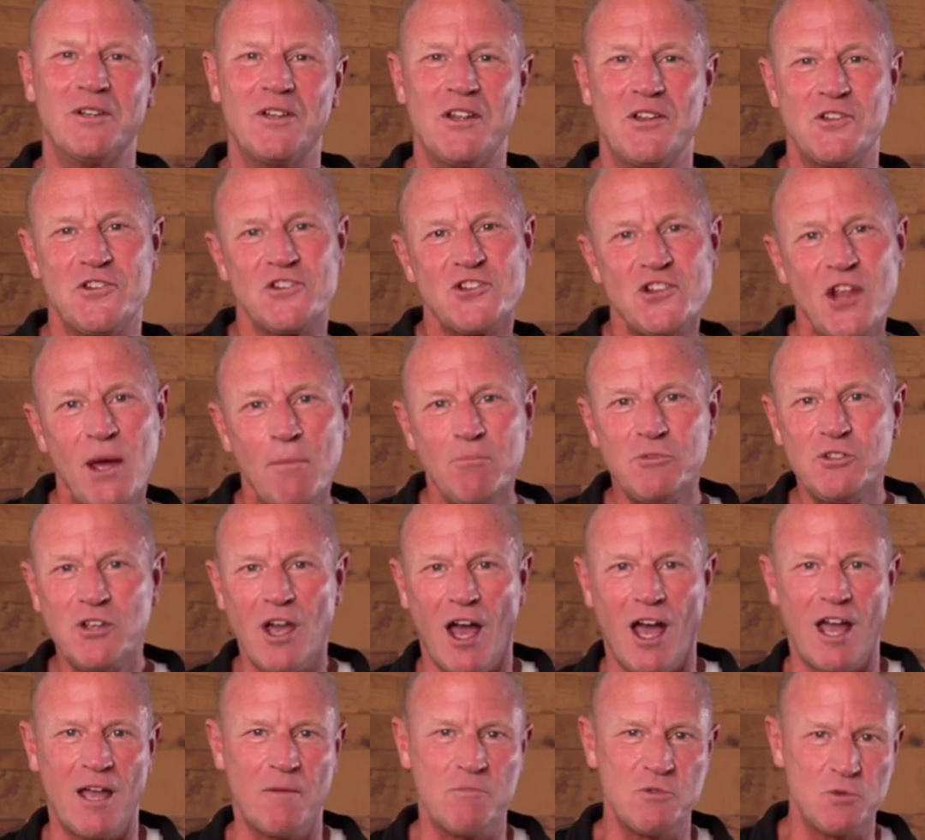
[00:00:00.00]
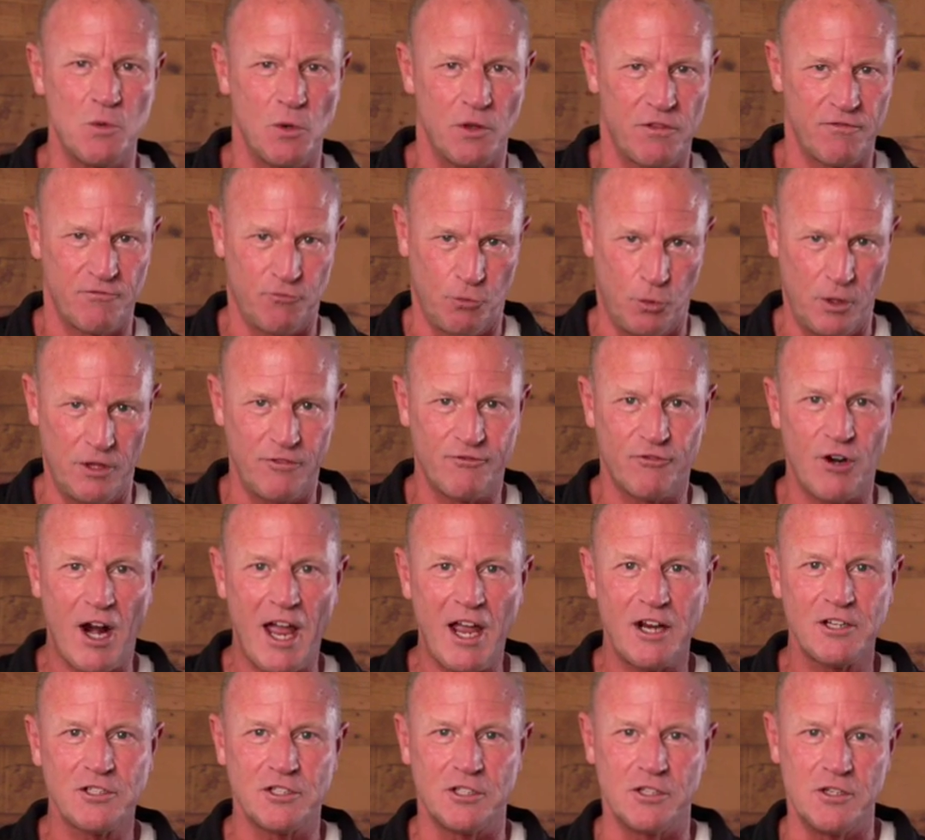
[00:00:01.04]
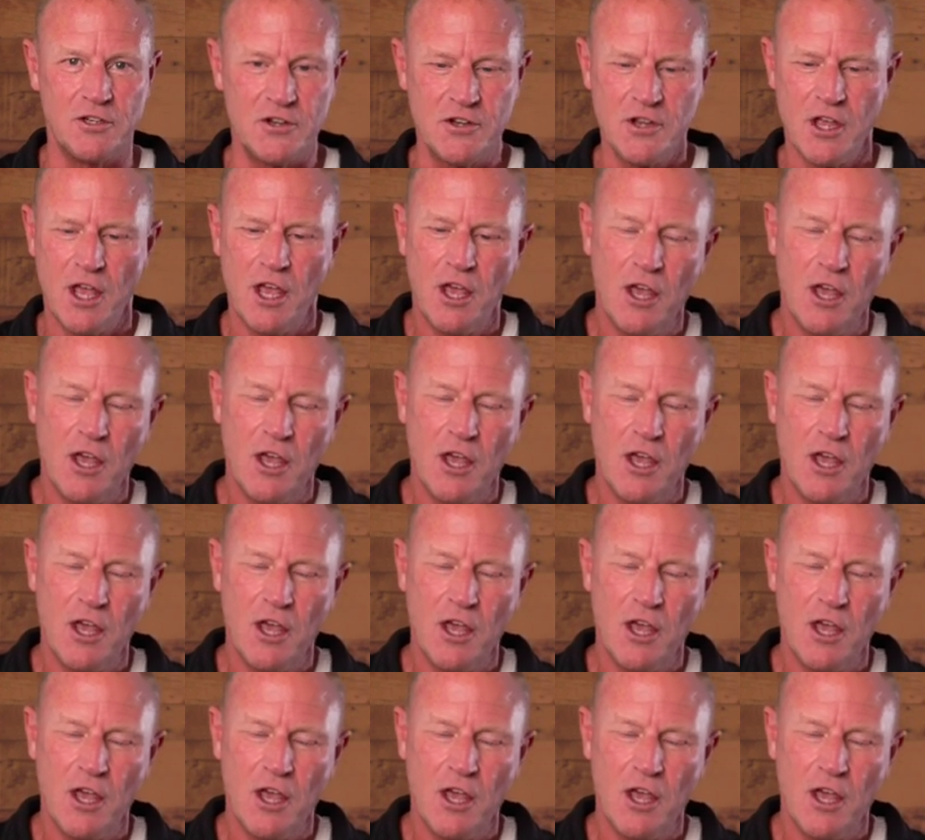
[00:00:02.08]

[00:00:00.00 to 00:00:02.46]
And sometimes with fractures,